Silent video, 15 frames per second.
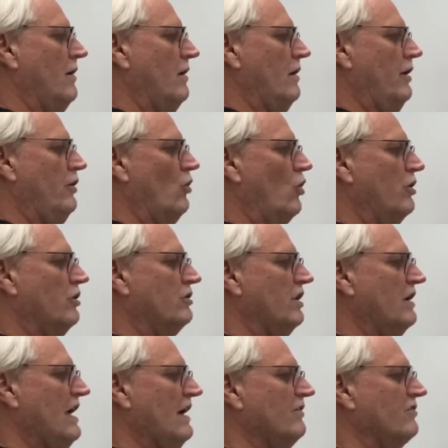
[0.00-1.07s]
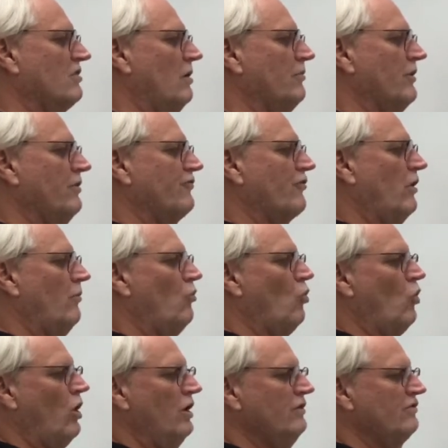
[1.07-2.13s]
In order to get something from
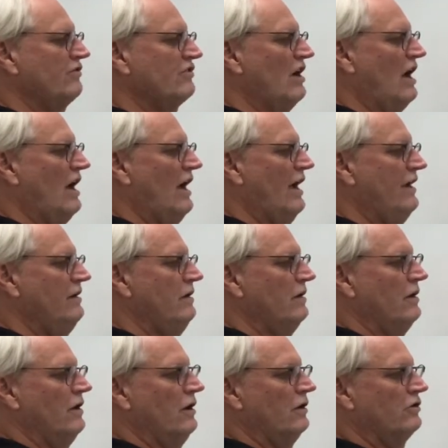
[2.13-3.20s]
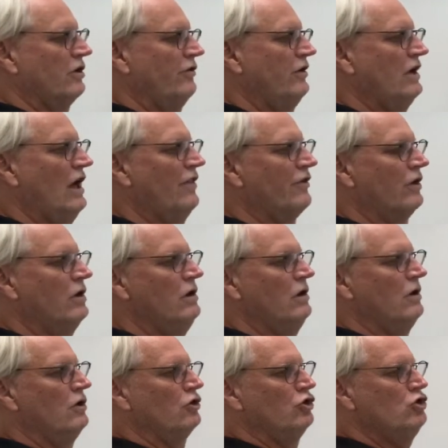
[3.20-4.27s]
one side to the other,
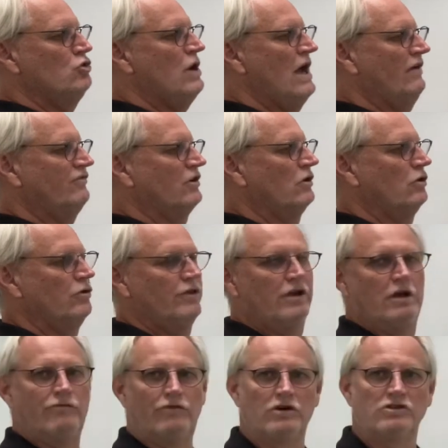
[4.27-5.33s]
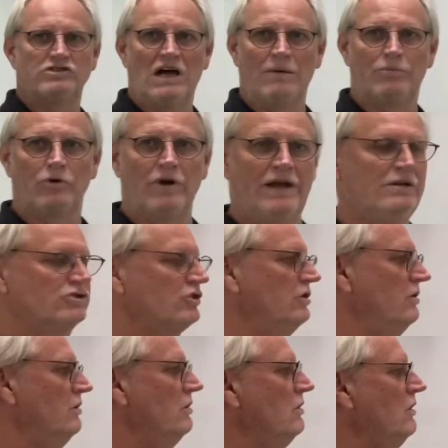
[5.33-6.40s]
you have to do the inverse operation.
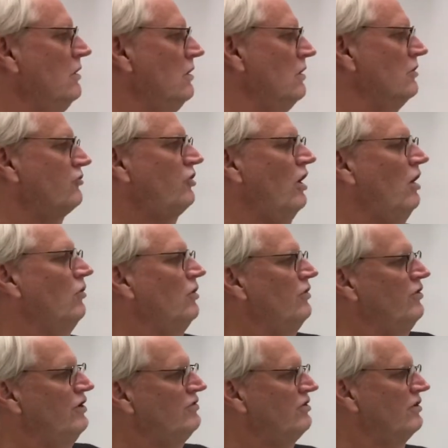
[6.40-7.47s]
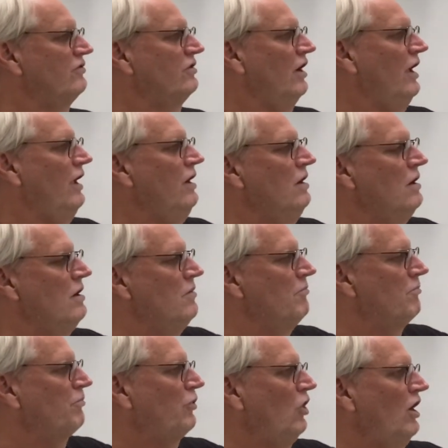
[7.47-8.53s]
So this is a
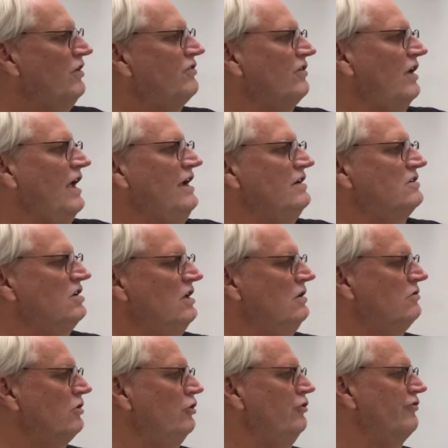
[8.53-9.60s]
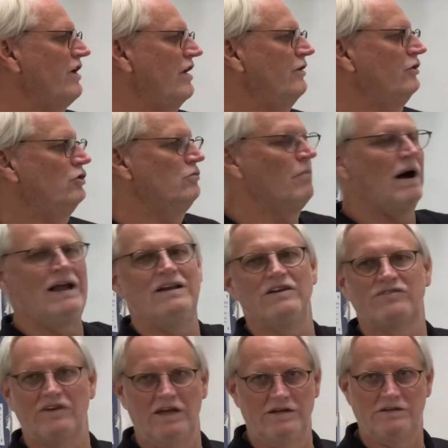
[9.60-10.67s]
plus 18, so you've got to do minus
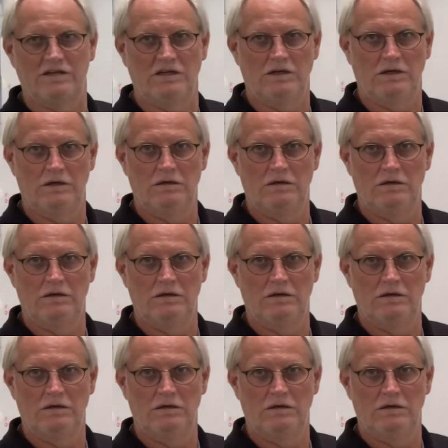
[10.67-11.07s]
18.